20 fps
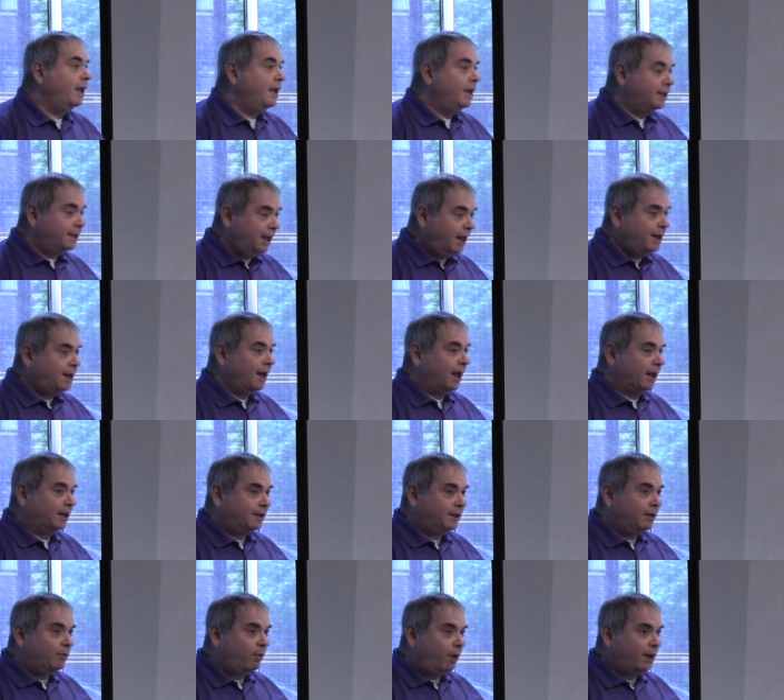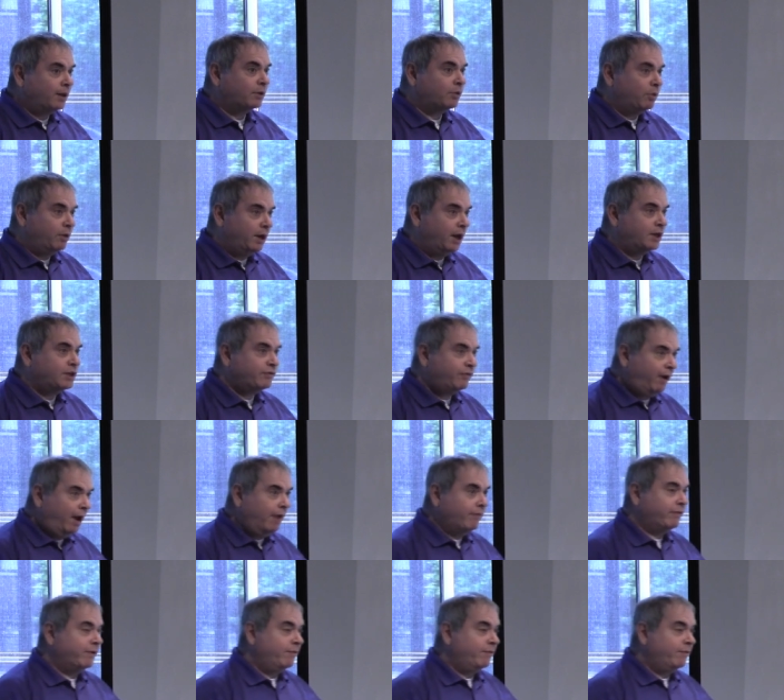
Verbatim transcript: He did that. He went queen h5.